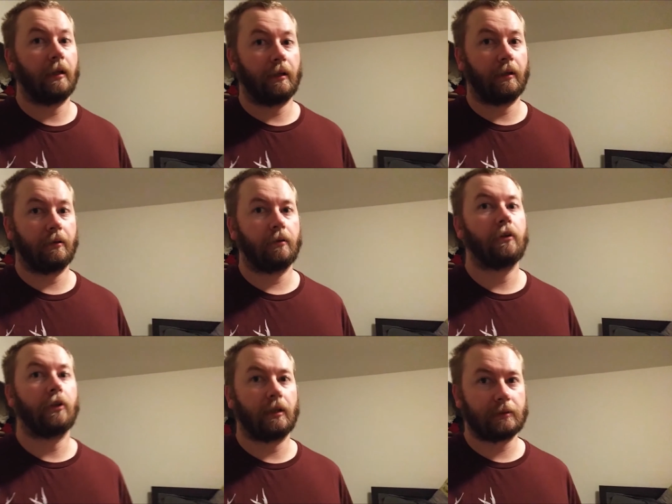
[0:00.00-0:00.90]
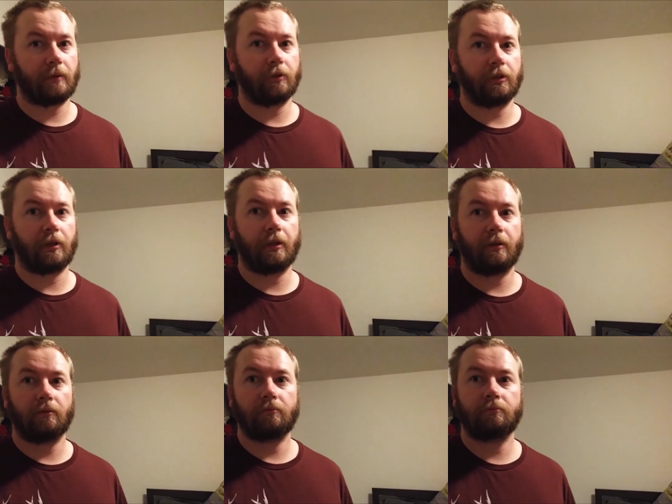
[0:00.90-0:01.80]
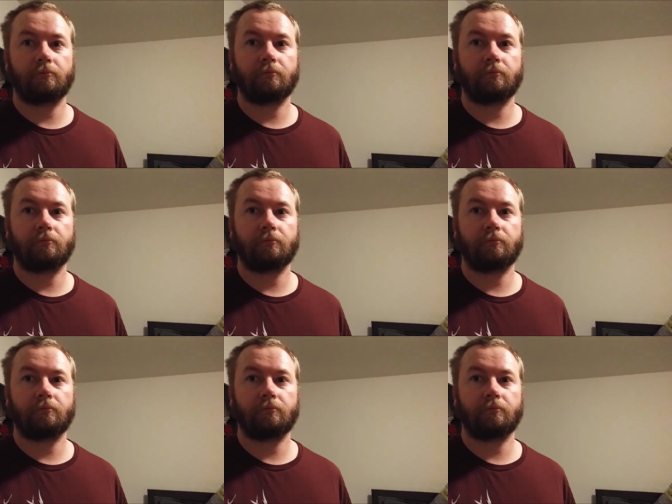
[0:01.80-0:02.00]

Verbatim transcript: and you guys have a good night.